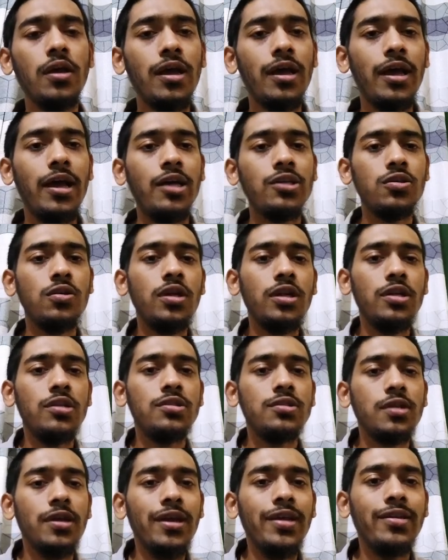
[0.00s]
Actually
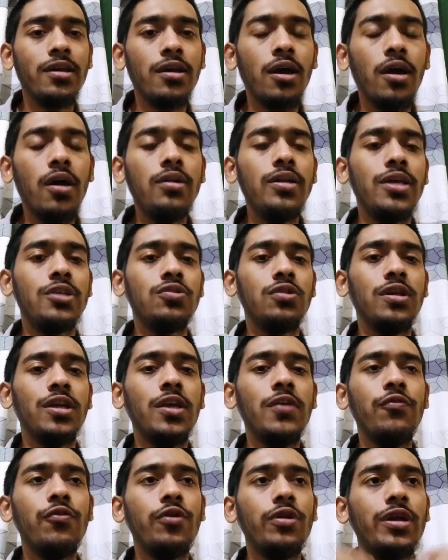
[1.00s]
it can't actually
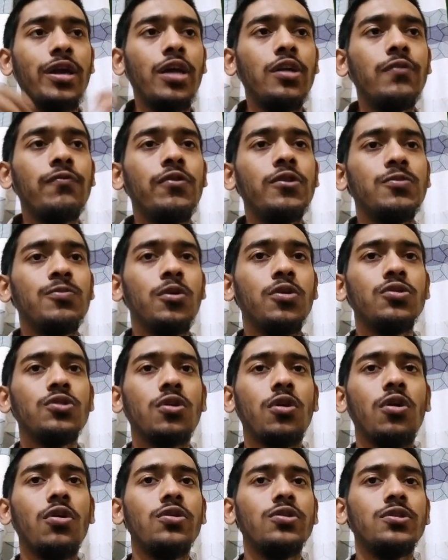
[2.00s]
give you any kind of response
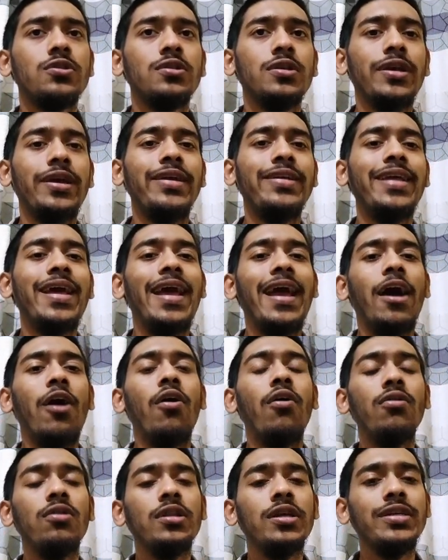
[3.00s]
because it
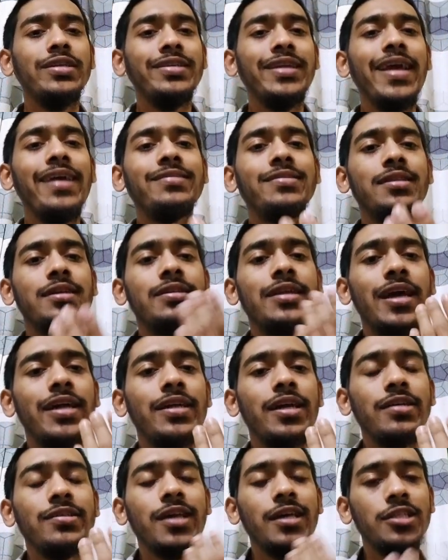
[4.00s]
only takes the
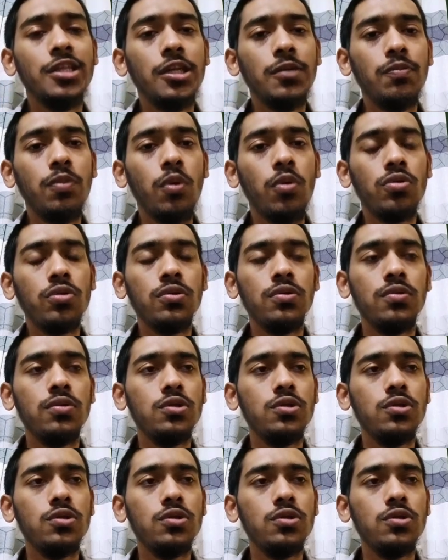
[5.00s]
data as input.